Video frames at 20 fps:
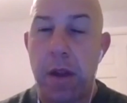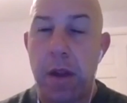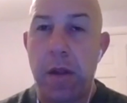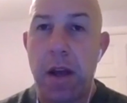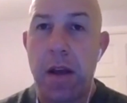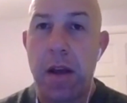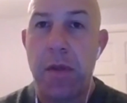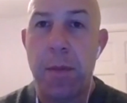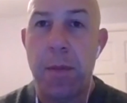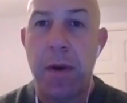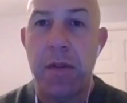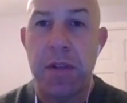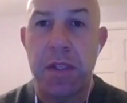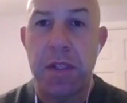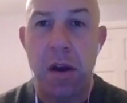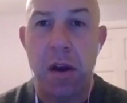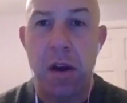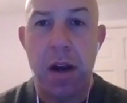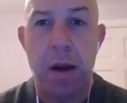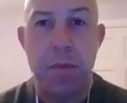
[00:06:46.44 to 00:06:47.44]
in the months
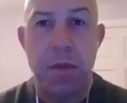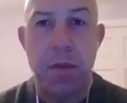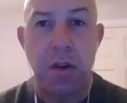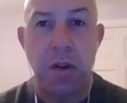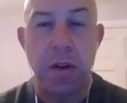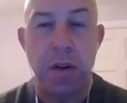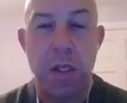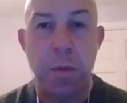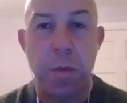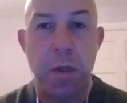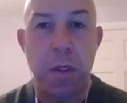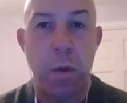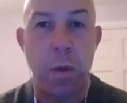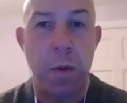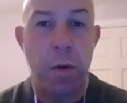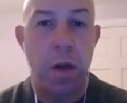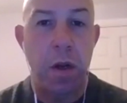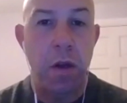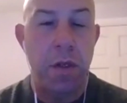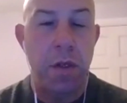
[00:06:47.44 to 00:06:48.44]
going up to Christmas, we
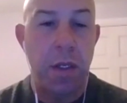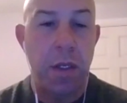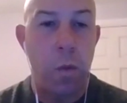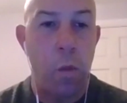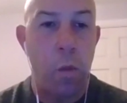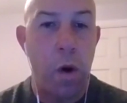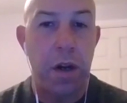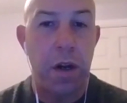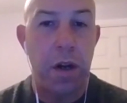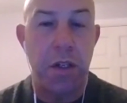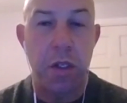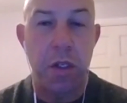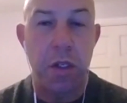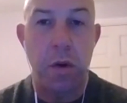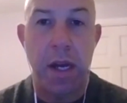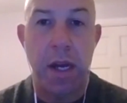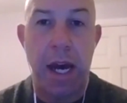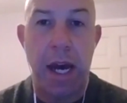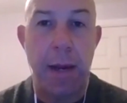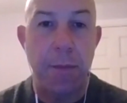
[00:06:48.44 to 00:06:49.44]
were losing 1 or
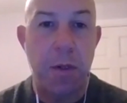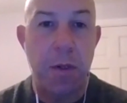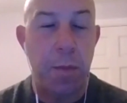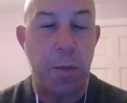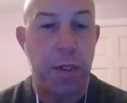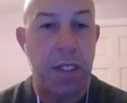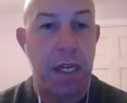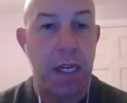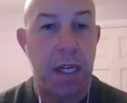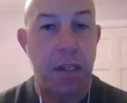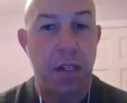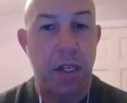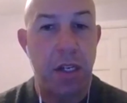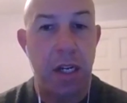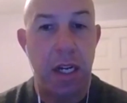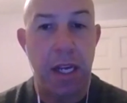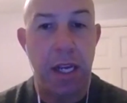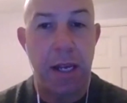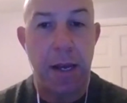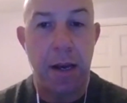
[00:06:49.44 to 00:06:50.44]
2 games
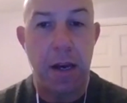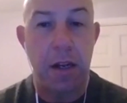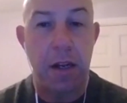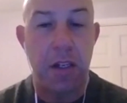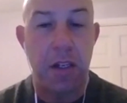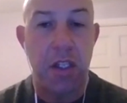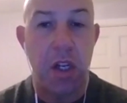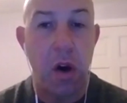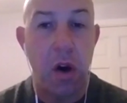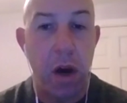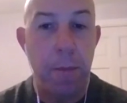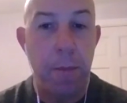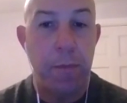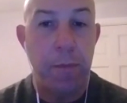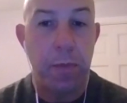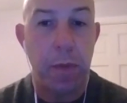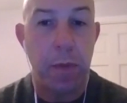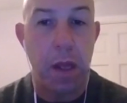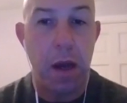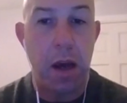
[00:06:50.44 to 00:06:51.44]
potentially at a time
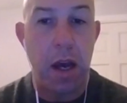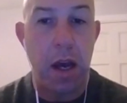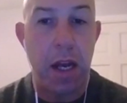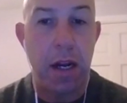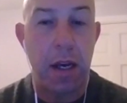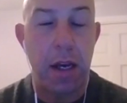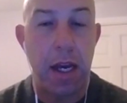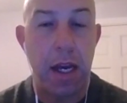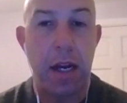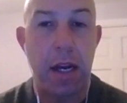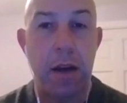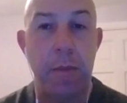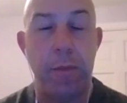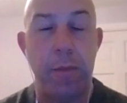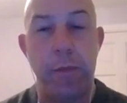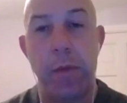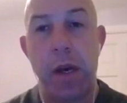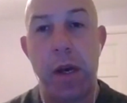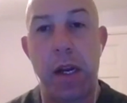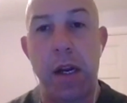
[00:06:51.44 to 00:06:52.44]
in a
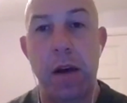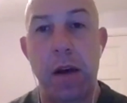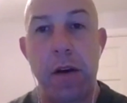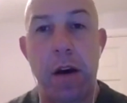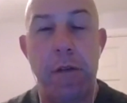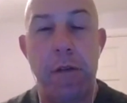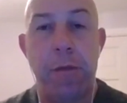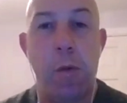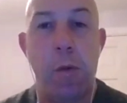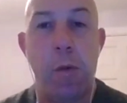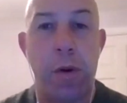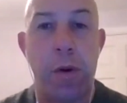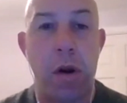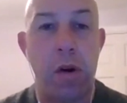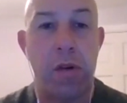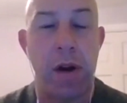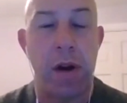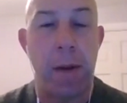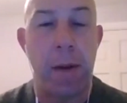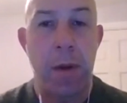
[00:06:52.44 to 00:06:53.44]
full
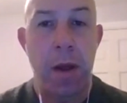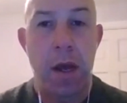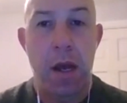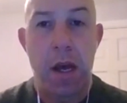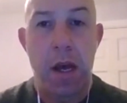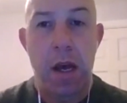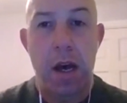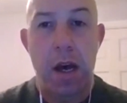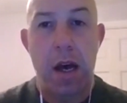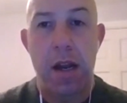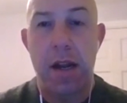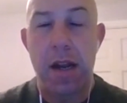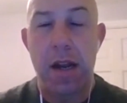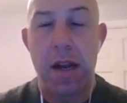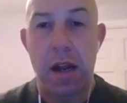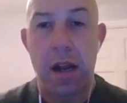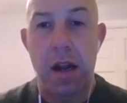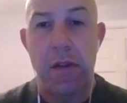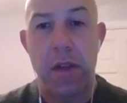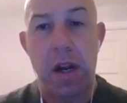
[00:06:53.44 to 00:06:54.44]
program.
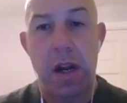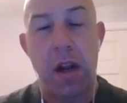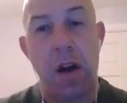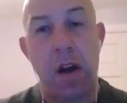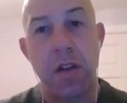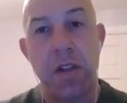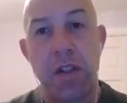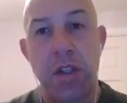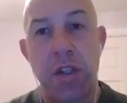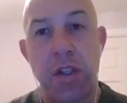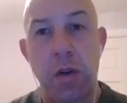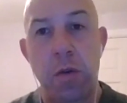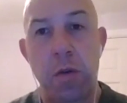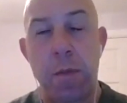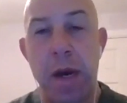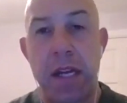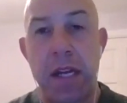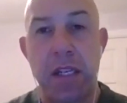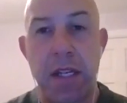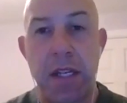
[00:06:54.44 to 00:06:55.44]
And the last 2
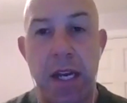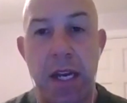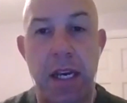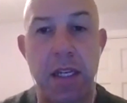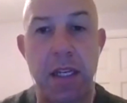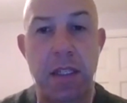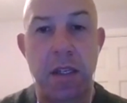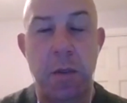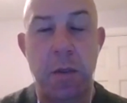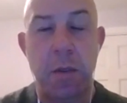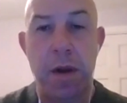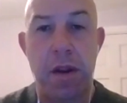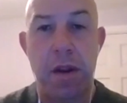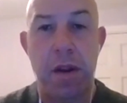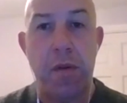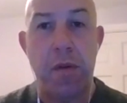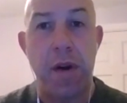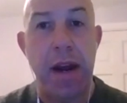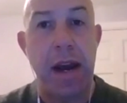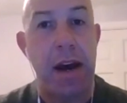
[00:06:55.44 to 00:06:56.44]
match days has been
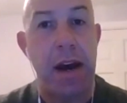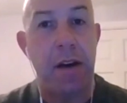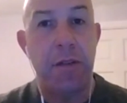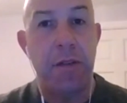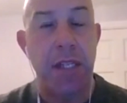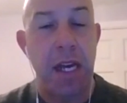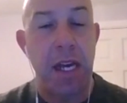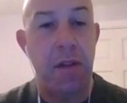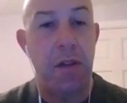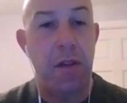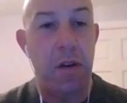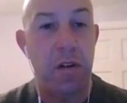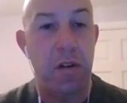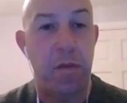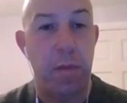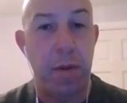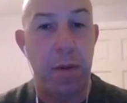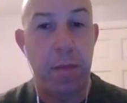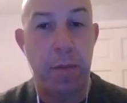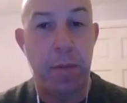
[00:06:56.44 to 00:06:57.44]
3 out of 10 that
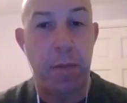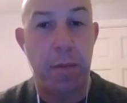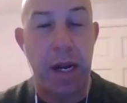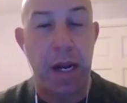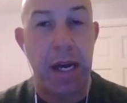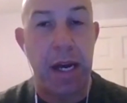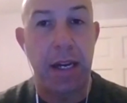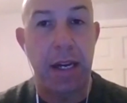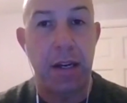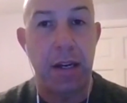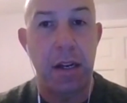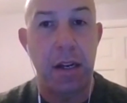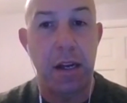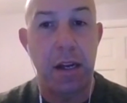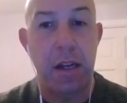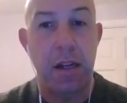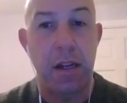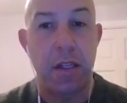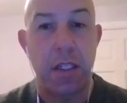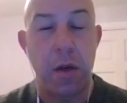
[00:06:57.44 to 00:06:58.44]
have been played,
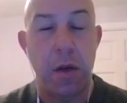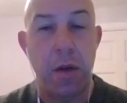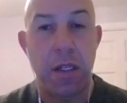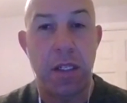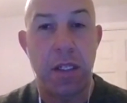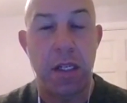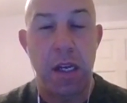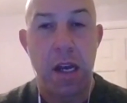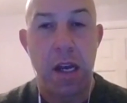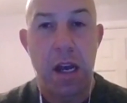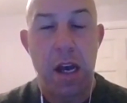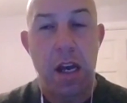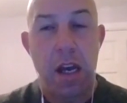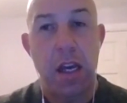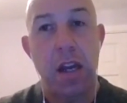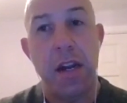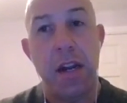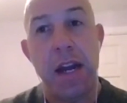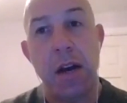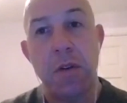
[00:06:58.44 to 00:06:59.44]
and so
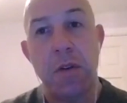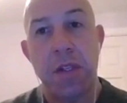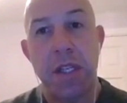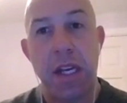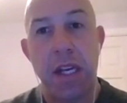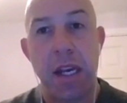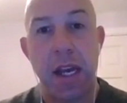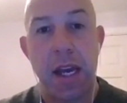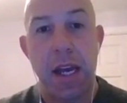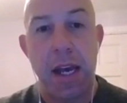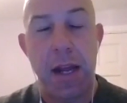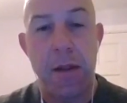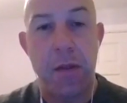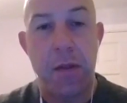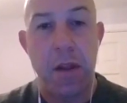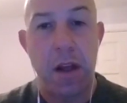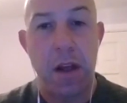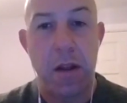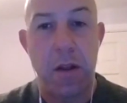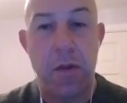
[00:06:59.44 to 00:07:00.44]
you're now seeing it in
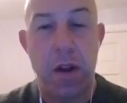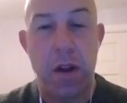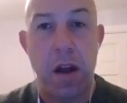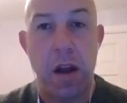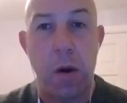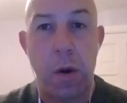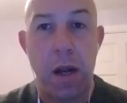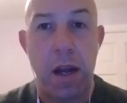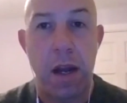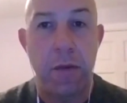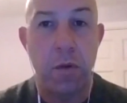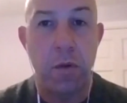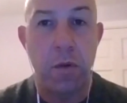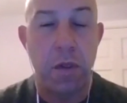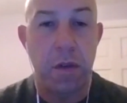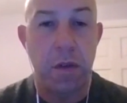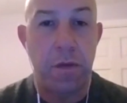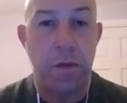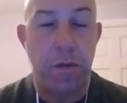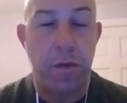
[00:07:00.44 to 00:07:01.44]
the lower levels of